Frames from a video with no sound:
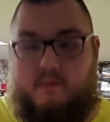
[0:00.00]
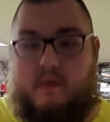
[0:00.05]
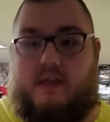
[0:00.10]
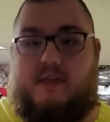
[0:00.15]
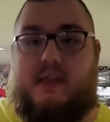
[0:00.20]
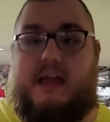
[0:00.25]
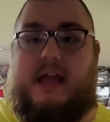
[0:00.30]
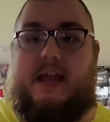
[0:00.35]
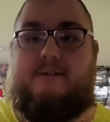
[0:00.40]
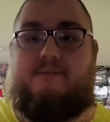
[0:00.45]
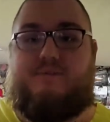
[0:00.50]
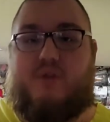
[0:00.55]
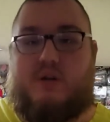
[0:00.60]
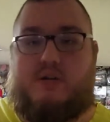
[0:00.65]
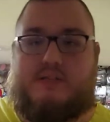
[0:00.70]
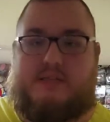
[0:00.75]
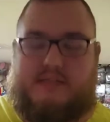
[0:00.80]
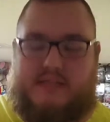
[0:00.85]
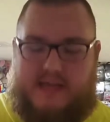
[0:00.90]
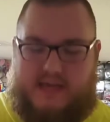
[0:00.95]
The
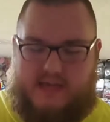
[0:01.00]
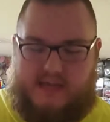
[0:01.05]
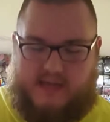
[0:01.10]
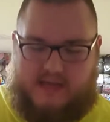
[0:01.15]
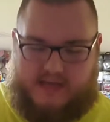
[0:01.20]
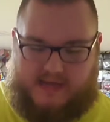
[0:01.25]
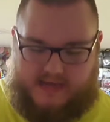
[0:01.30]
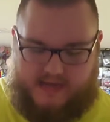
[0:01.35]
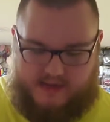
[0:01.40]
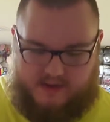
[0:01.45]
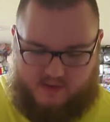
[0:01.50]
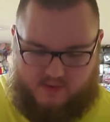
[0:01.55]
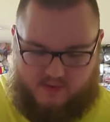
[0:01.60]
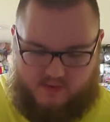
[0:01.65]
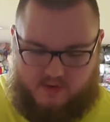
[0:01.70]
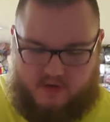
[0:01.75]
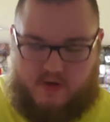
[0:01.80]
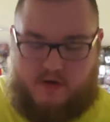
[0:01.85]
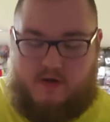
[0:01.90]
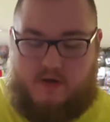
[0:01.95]
first thing I
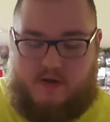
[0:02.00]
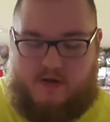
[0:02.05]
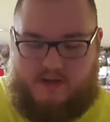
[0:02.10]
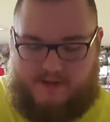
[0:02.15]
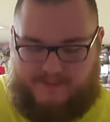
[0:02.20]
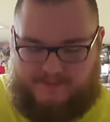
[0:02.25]
ordered,